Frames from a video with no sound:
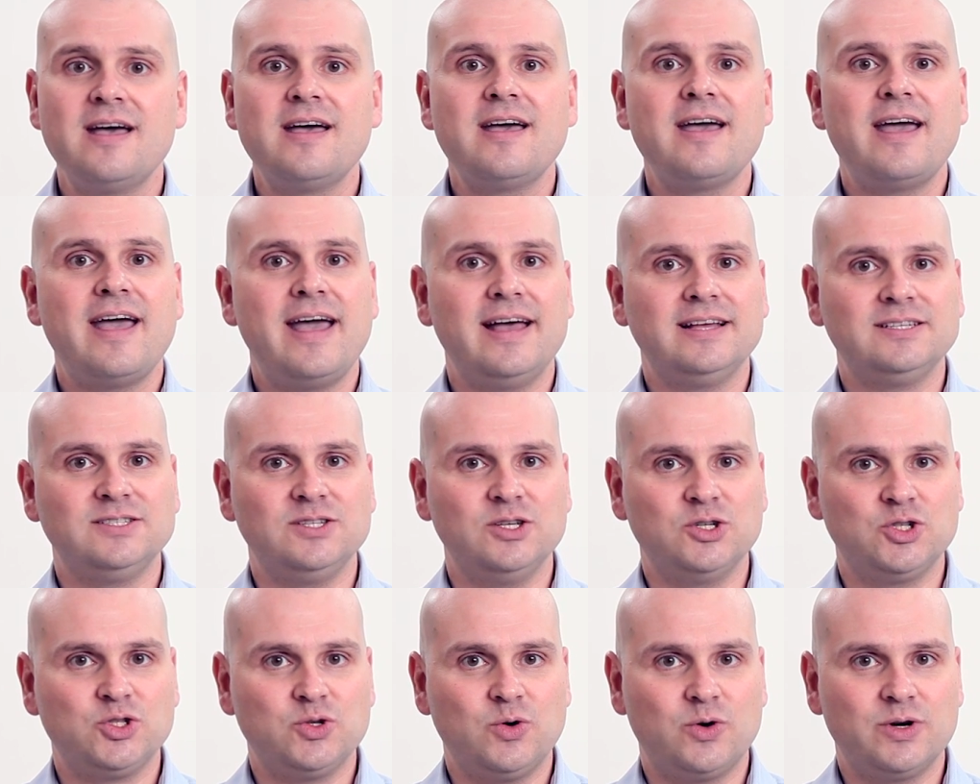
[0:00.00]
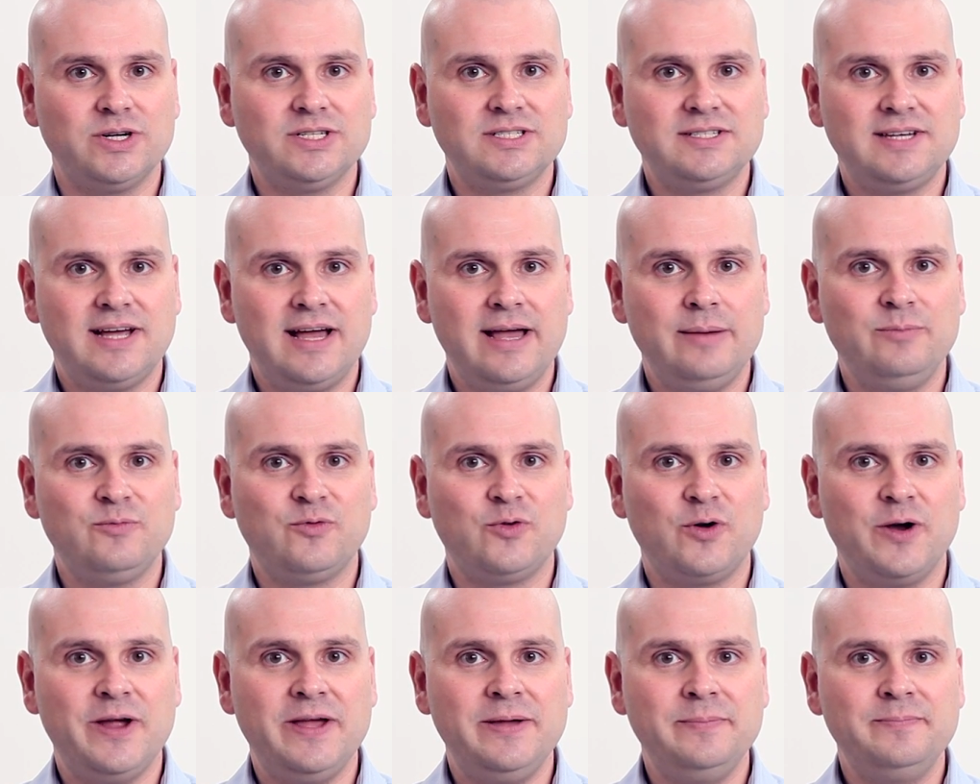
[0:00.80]
has the shortest time
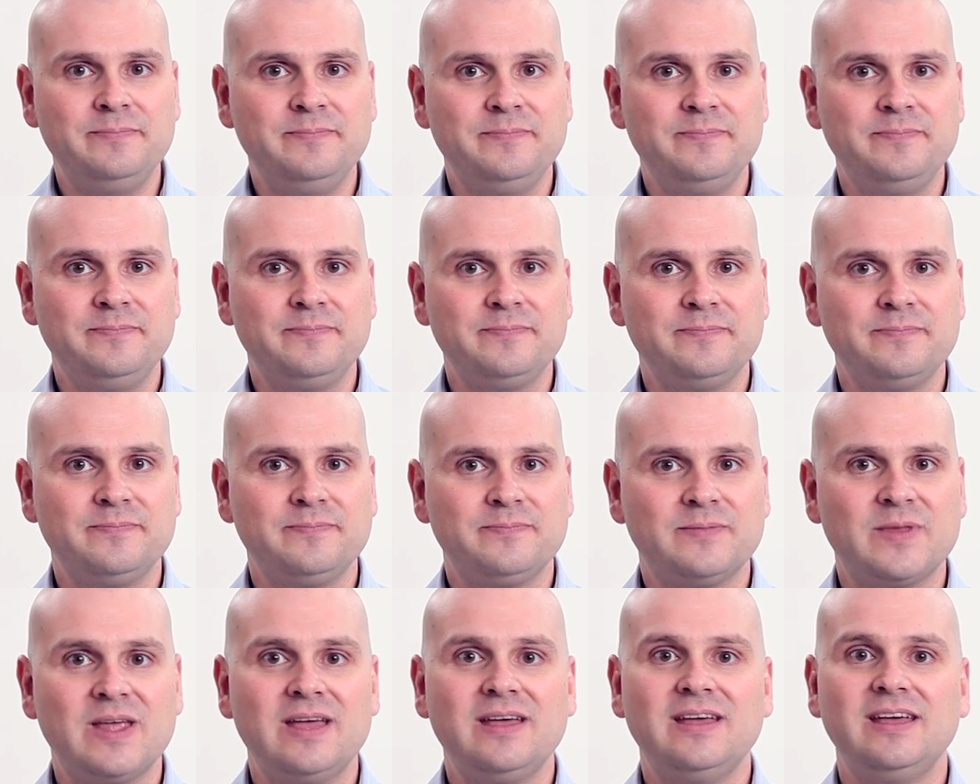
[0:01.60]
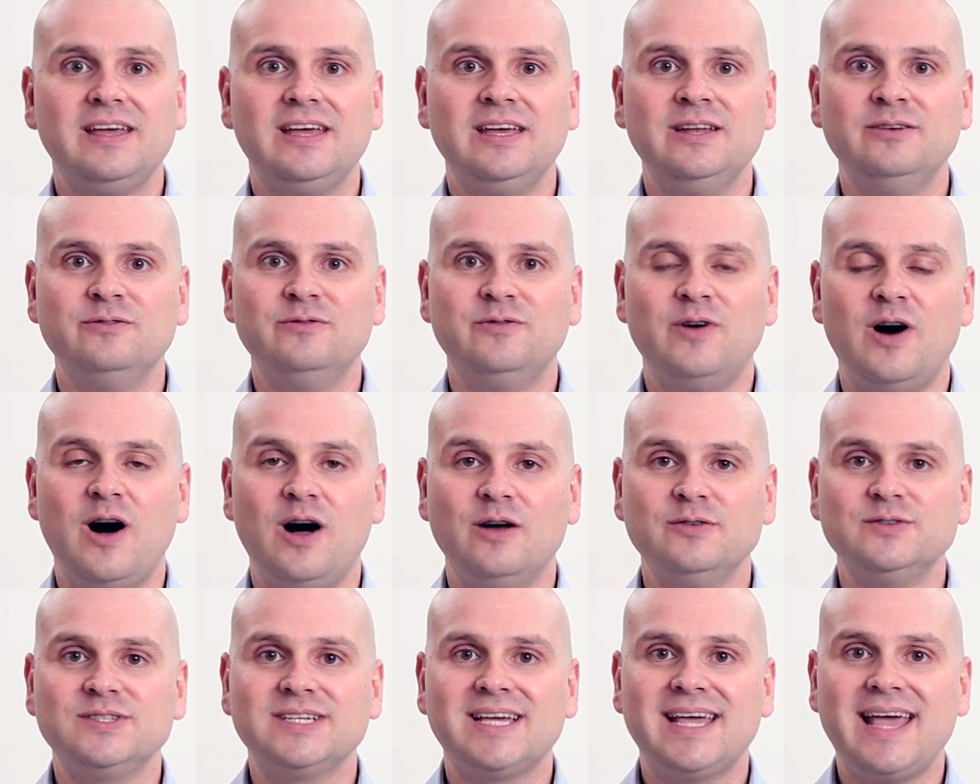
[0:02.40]
frame,
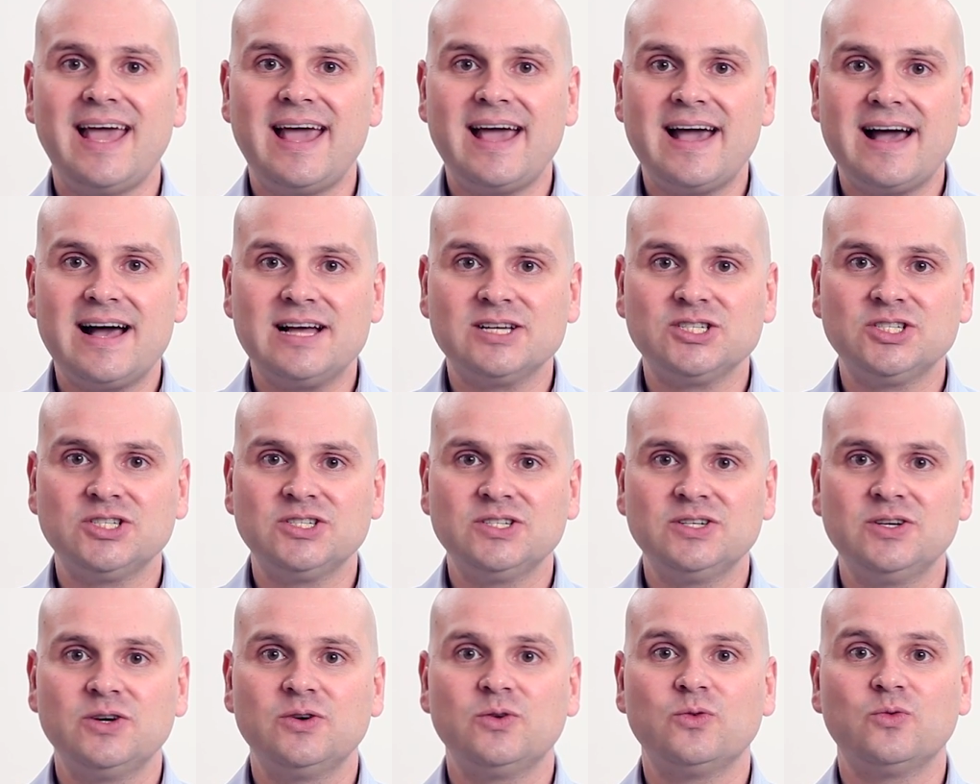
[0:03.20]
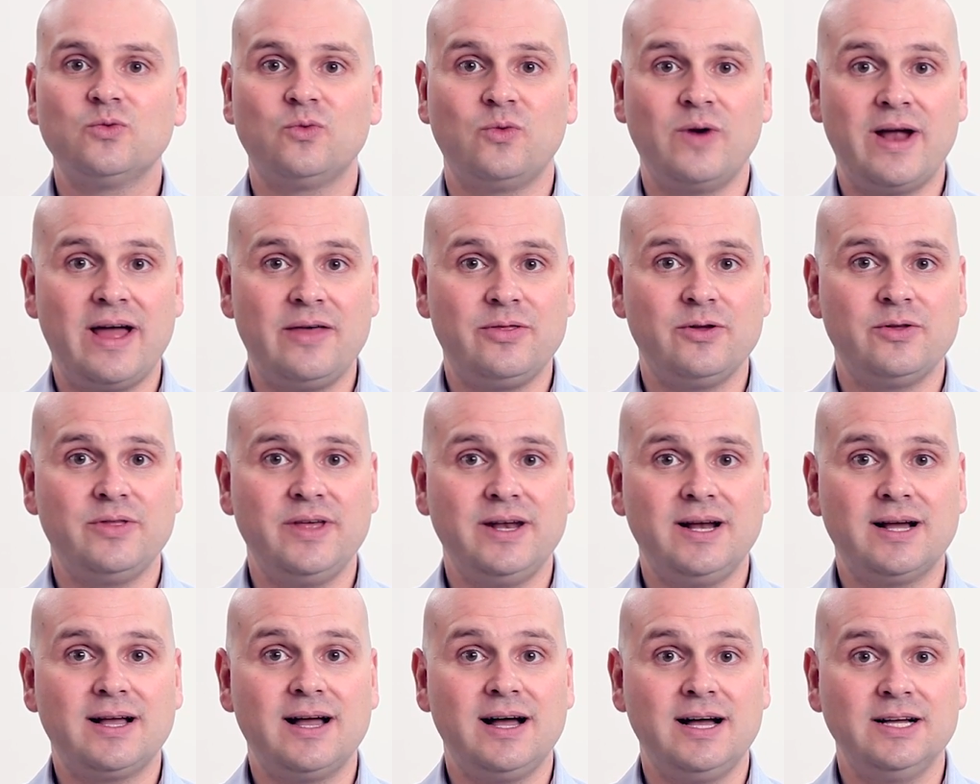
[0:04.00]
involves cash rather than
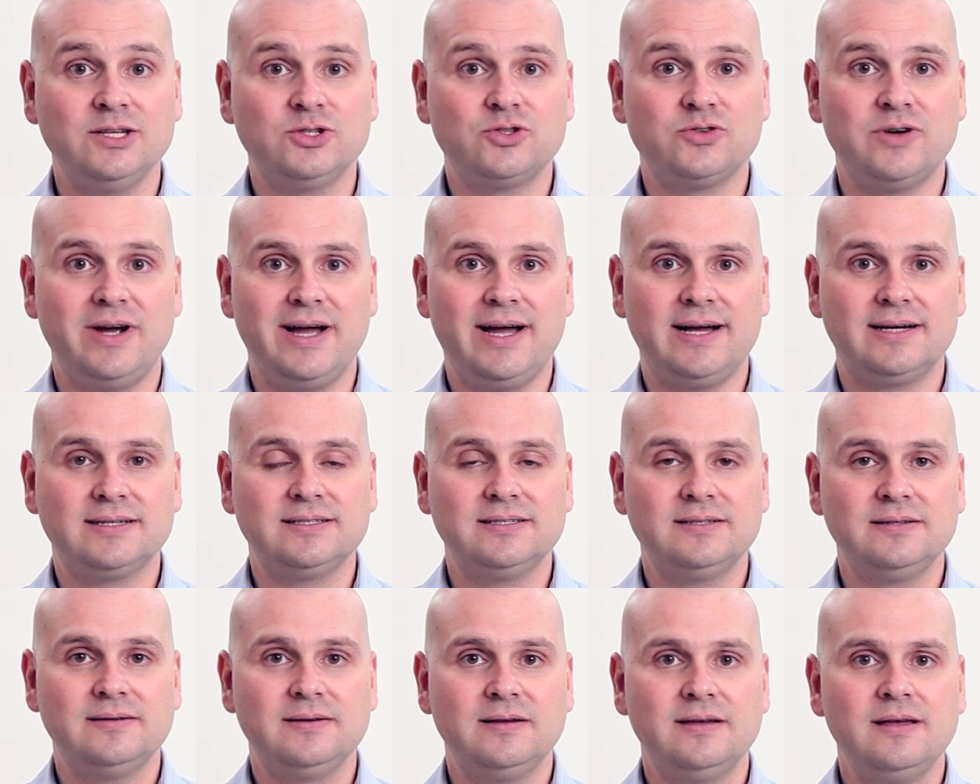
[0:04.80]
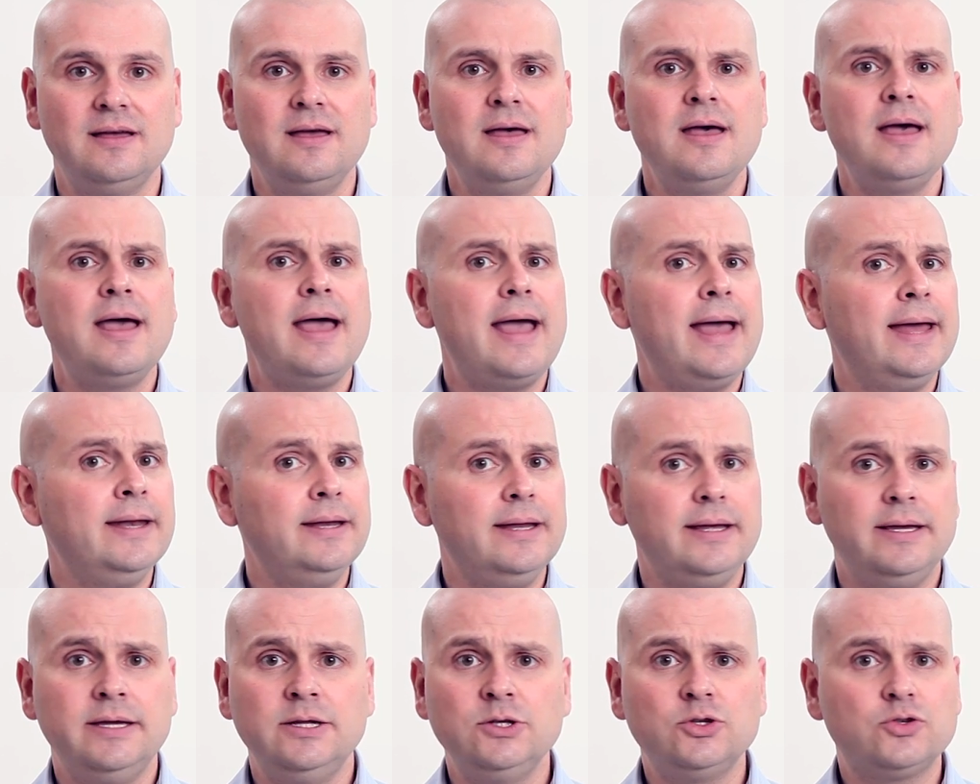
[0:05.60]
a contract, and
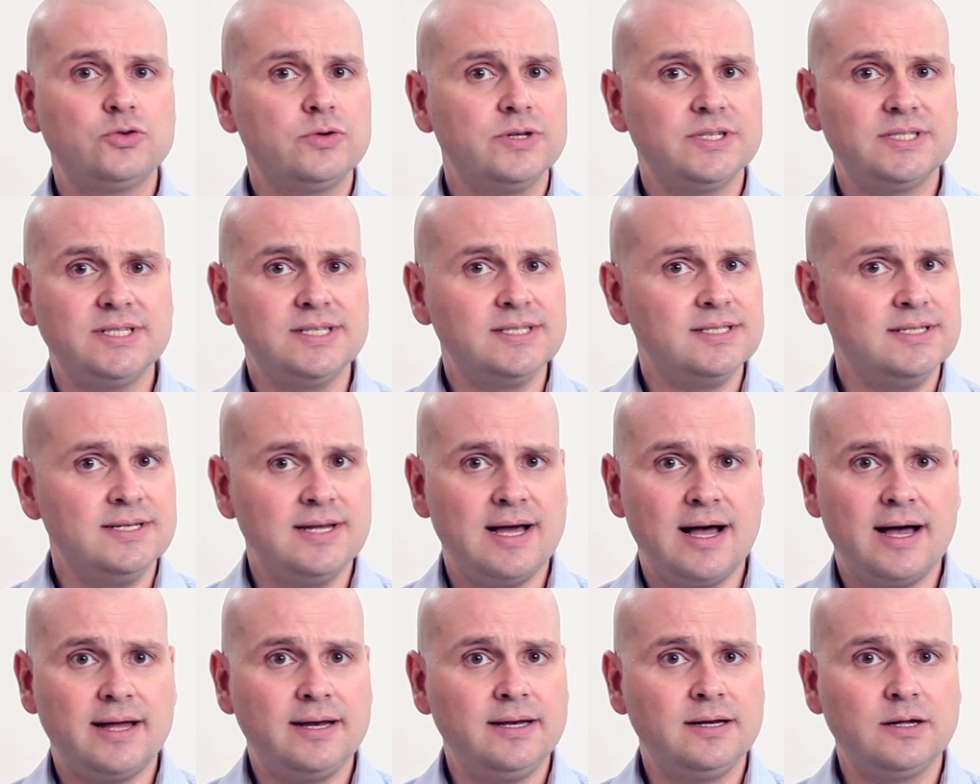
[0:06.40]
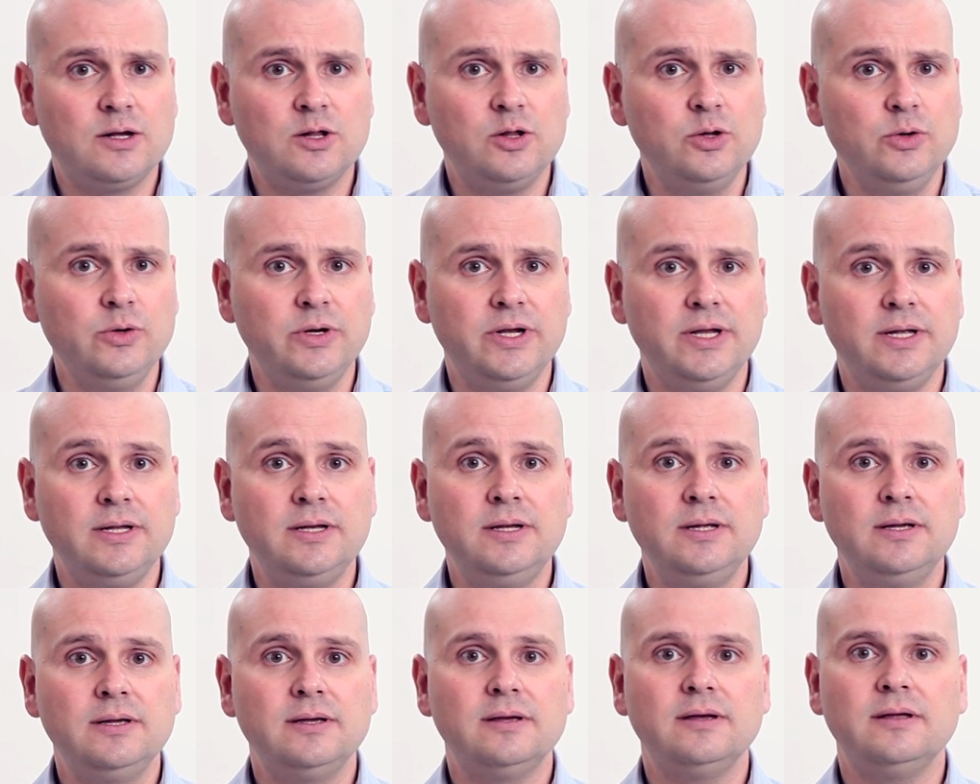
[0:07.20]
interest is not included
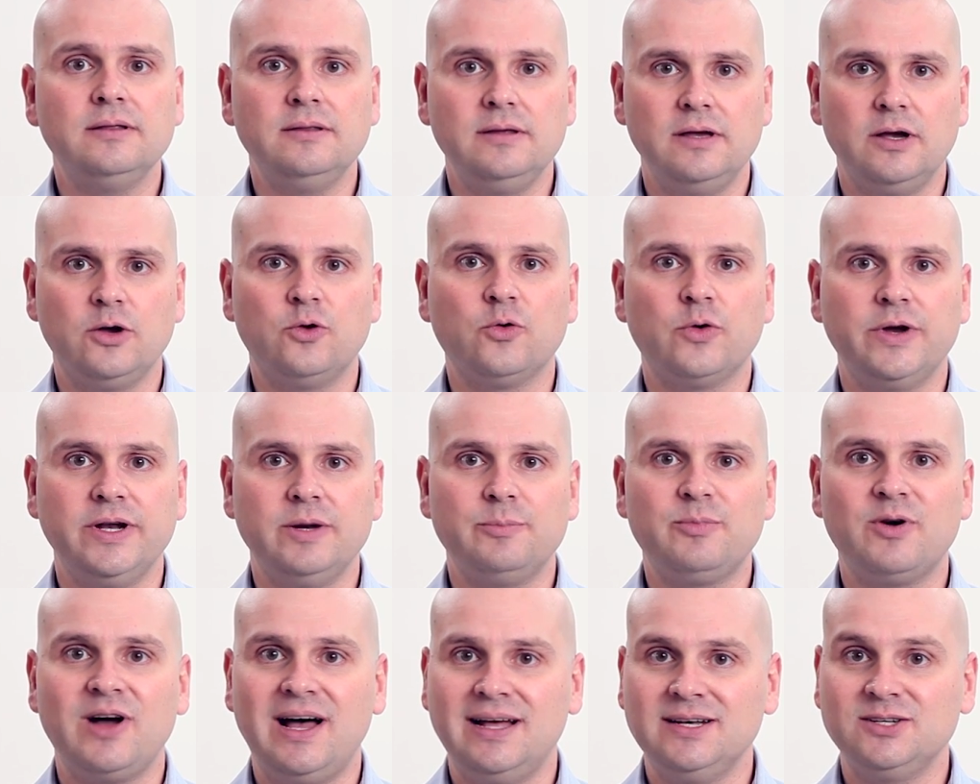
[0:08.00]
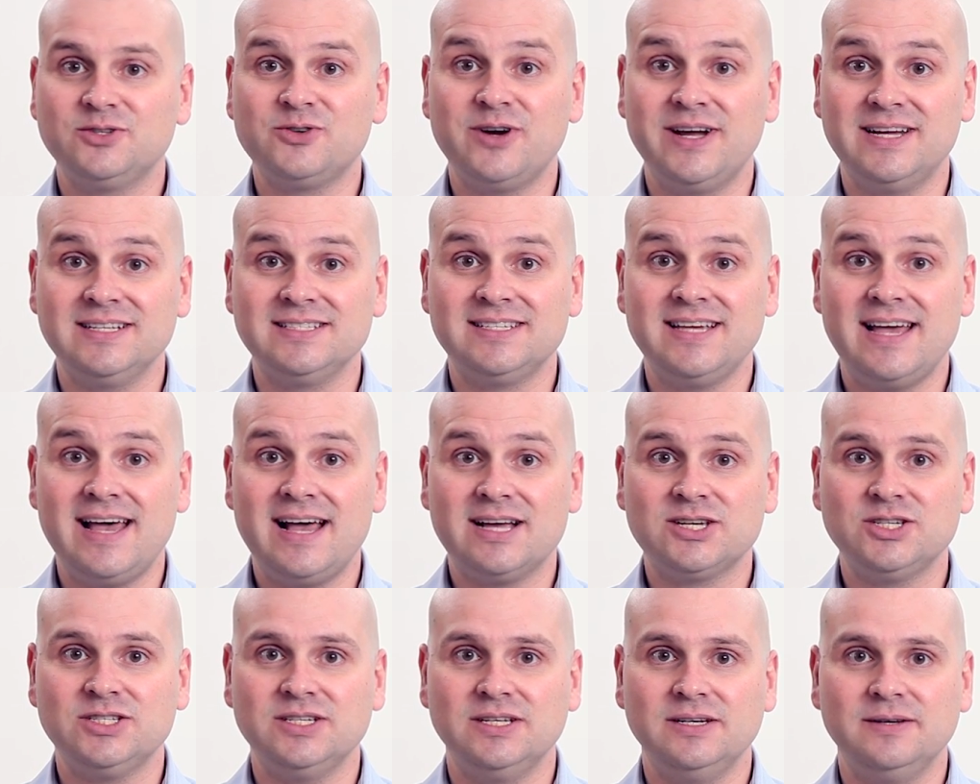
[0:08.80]
in the agreed upon
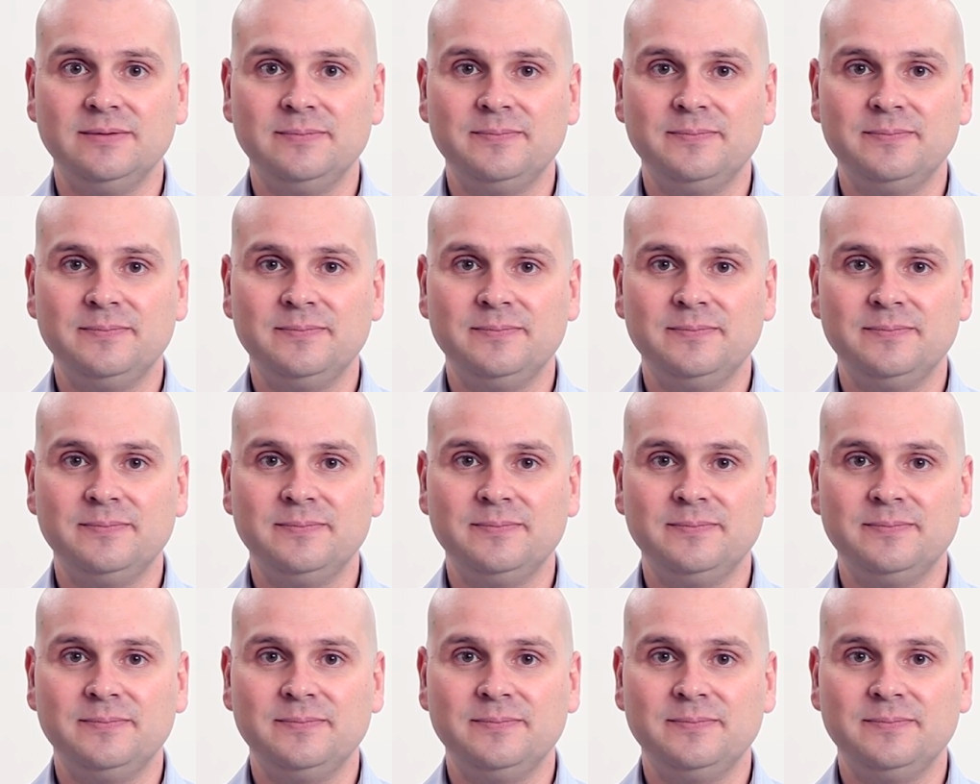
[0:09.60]
transaction.